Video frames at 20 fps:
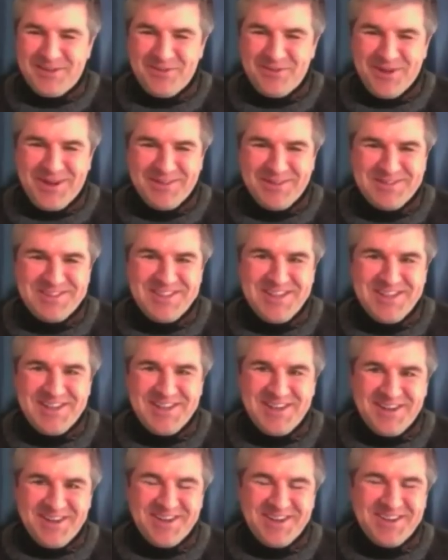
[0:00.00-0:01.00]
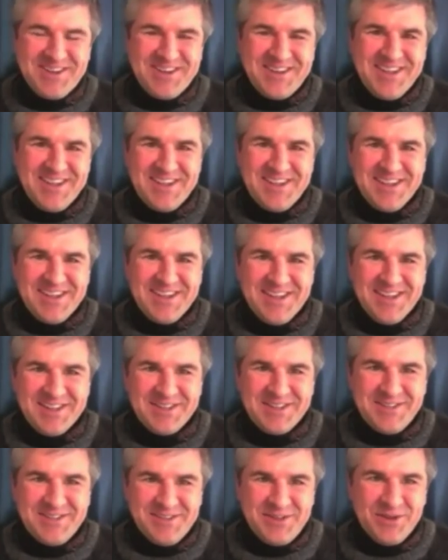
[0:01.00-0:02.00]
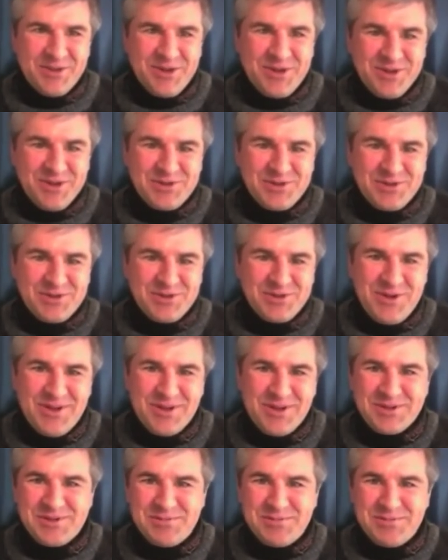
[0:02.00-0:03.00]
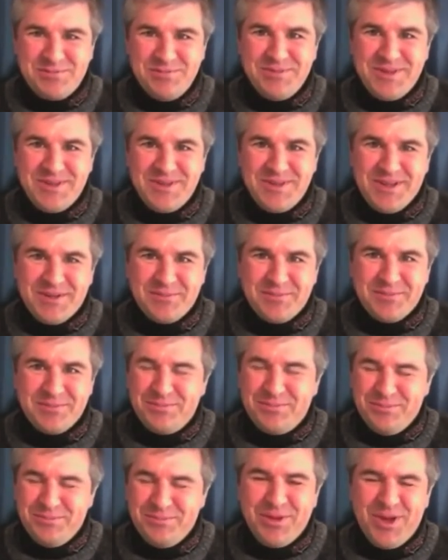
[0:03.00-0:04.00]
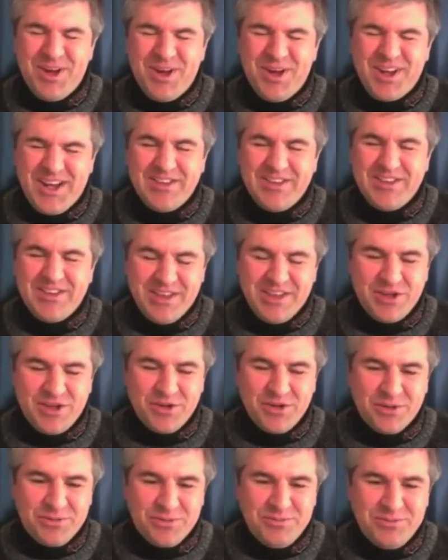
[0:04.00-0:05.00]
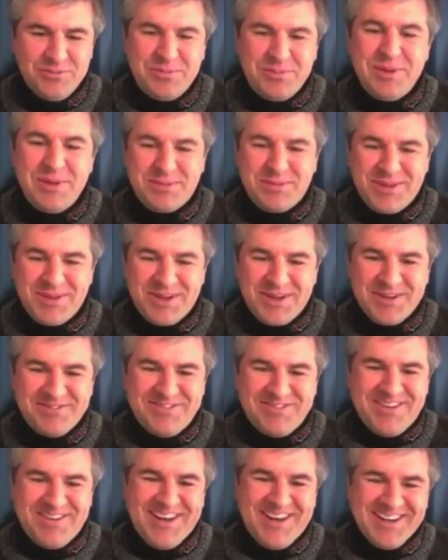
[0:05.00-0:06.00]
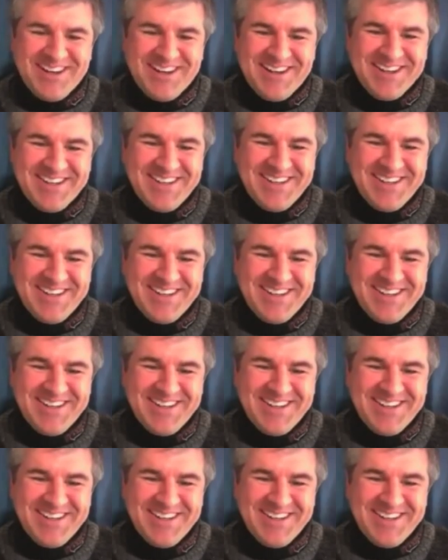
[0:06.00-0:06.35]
on what I've seen on the Tokyo Swallows blog, I think you'll be plenty fine.